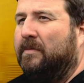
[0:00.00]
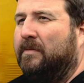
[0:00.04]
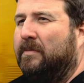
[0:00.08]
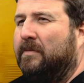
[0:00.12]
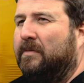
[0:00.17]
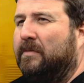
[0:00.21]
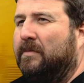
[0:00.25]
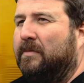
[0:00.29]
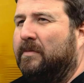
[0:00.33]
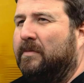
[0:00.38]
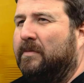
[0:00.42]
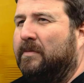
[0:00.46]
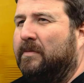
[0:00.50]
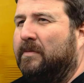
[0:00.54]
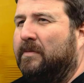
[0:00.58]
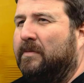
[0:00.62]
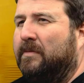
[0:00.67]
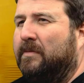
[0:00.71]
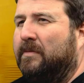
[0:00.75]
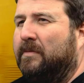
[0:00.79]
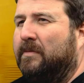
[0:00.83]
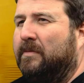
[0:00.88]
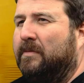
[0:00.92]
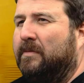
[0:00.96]

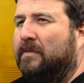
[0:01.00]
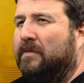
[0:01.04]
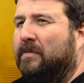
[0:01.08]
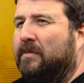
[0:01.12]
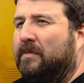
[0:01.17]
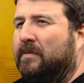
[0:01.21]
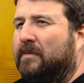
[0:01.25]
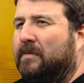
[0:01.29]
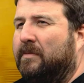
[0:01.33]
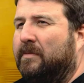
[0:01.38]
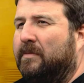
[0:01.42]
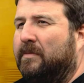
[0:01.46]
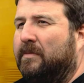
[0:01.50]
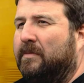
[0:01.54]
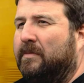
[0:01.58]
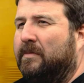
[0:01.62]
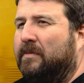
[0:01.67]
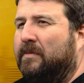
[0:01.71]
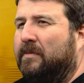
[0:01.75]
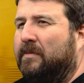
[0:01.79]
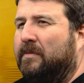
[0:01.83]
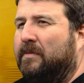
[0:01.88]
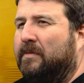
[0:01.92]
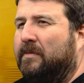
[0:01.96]

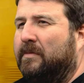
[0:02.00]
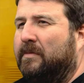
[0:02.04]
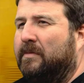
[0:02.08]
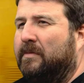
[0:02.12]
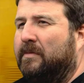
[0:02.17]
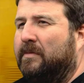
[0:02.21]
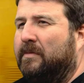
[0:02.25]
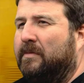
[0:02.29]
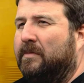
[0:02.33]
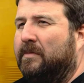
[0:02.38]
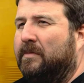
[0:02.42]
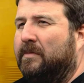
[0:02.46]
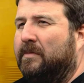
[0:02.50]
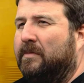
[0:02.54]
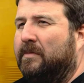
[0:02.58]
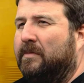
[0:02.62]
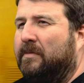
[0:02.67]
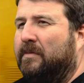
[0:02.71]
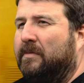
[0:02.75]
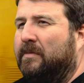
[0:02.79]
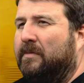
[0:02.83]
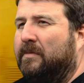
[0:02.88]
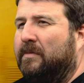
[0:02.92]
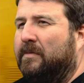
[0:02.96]

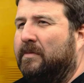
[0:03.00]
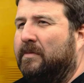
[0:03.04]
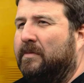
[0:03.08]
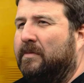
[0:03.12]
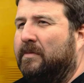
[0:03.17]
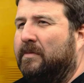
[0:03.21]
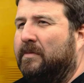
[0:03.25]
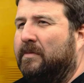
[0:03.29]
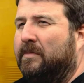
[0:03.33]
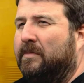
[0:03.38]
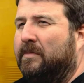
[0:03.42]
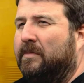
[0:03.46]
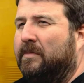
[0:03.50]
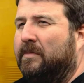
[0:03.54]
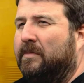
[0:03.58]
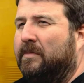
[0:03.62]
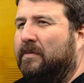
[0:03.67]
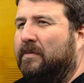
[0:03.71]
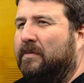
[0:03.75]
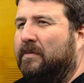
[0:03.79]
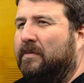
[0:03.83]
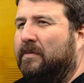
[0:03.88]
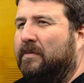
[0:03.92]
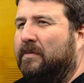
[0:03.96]

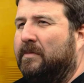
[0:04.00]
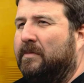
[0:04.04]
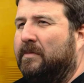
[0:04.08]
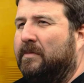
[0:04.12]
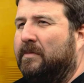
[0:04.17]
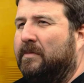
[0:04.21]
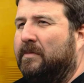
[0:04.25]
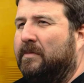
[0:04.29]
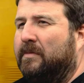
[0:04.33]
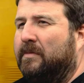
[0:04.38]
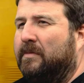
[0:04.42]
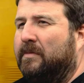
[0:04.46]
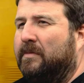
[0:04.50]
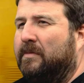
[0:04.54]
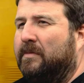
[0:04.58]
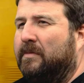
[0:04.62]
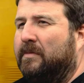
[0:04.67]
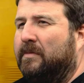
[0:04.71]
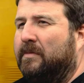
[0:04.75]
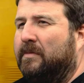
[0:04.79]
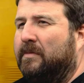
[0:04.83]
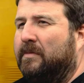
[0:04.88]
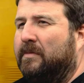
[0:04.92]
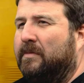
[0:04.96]

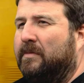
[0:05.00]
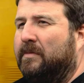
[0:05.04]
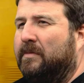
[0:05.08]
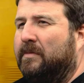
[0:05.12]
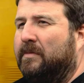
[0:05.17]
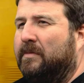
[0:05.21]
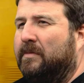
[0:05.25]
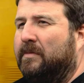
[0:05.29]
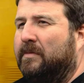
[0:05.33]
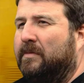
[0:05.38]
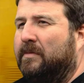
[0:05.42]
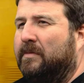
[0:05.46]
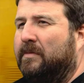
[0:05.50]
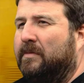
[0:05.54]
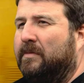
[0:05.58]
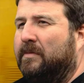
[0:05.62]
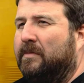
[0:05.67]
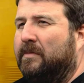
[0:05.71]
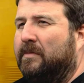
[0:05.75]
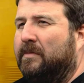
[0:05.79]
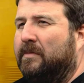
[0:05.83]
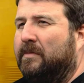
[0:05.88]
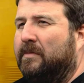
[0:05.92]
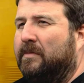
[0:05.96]

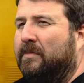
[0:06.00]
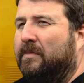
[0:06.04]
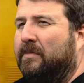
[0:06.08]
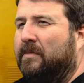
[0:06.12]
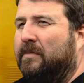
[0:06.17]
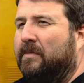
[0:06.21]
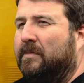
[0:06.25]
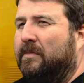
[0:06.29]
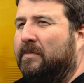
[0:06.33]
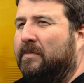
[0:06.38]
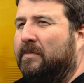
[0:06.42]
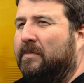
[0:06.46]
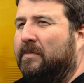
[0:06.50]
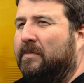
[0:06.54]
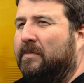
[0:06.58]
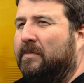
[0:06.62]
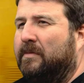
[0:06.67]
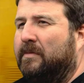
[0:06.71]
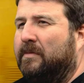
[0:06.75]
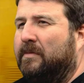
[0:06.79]
[no speech]